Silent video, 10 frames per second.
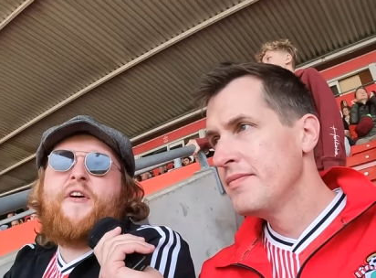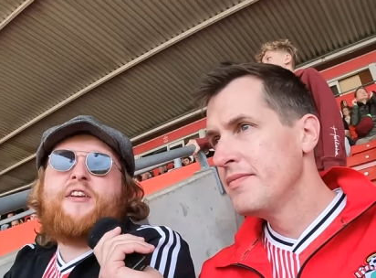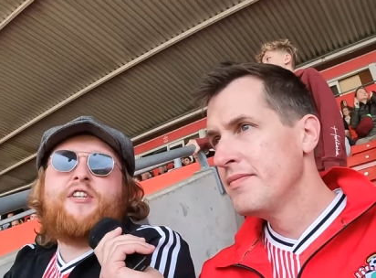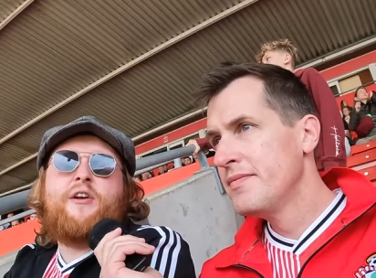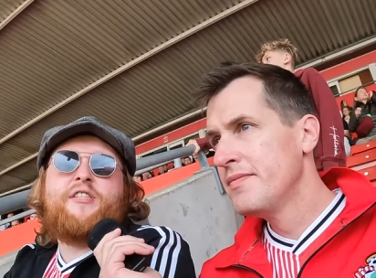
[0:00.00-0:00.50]

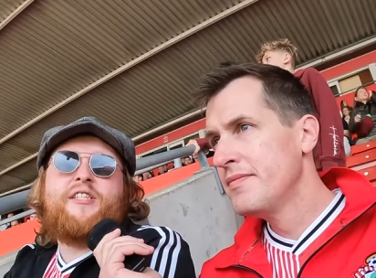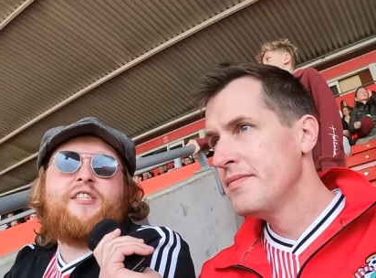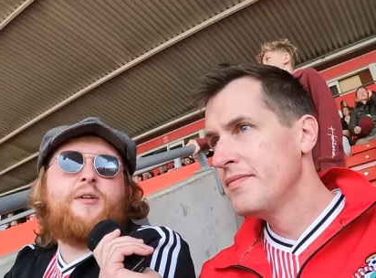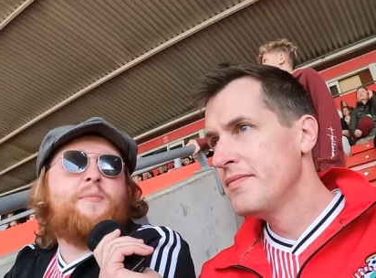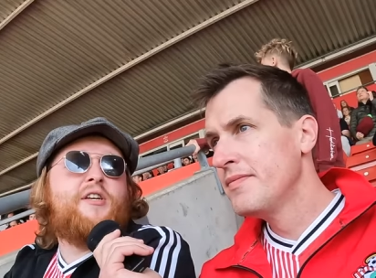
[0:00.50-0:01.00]
Speaker 1: Fraser knows the
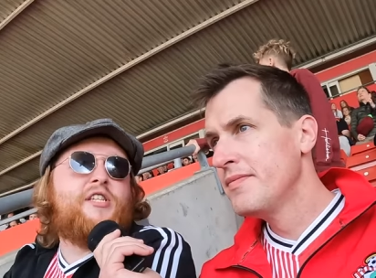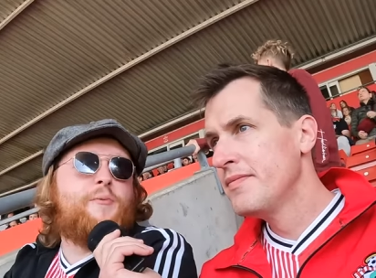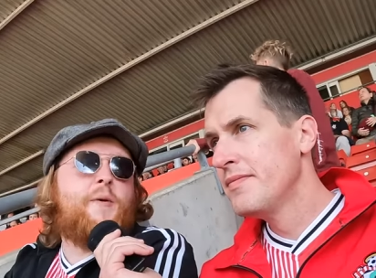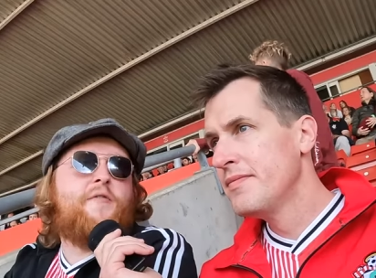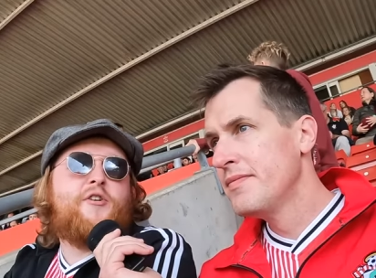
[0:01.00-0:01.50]
system because
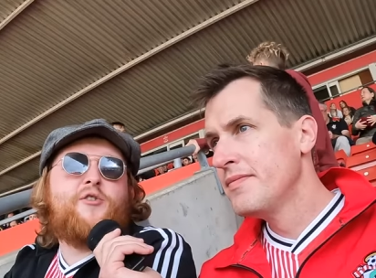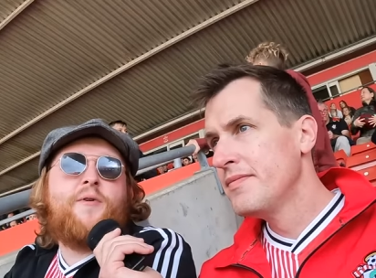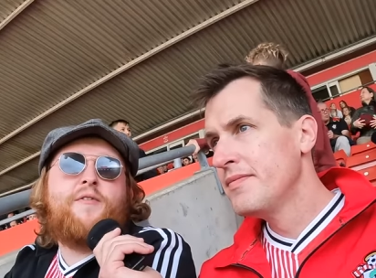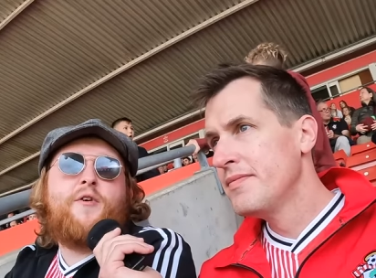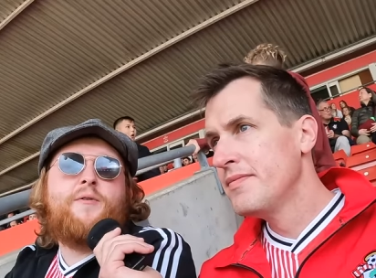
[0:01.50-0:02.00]
he's worked with
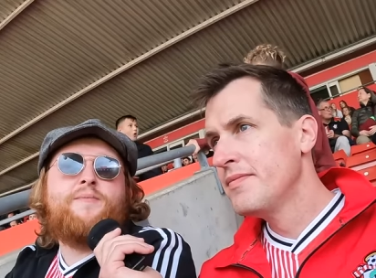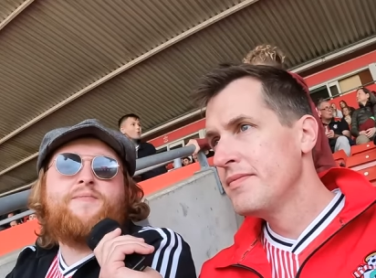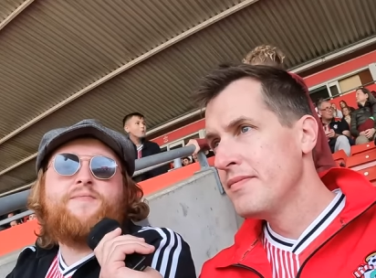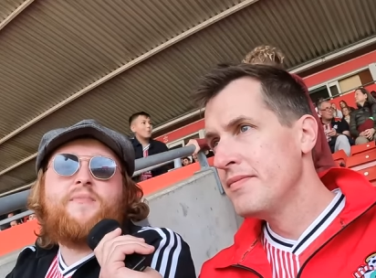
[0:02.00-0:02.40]
Russell before.